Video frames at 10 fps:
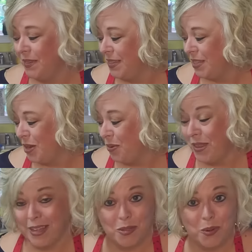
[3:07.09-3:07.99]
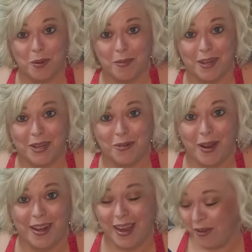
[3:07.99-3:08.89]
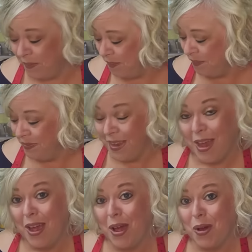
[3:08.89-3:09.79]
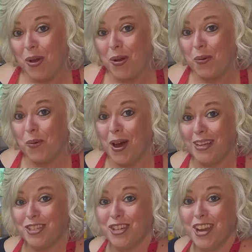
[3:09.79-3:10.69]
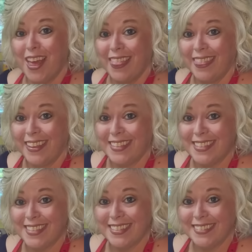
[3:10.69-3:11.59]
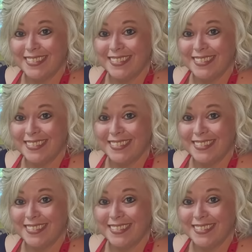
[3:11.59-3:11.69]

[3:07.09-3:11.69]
So that's what I'm going to do right now. Watch this.